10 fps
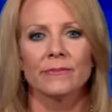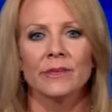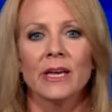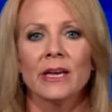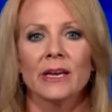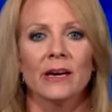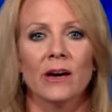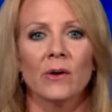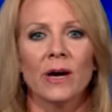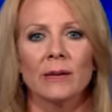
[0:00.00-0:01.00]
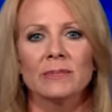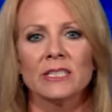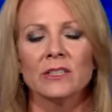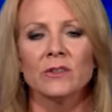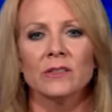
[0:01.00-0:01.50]
Mm-hmm. Oh,
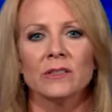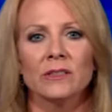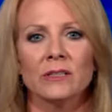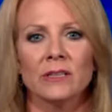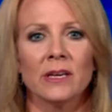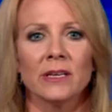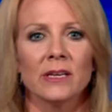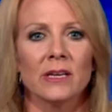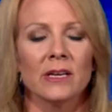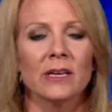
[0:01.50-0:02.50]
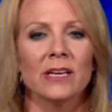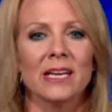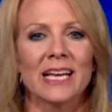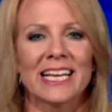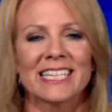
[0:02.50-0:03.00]
absolutely. I would say so because you get a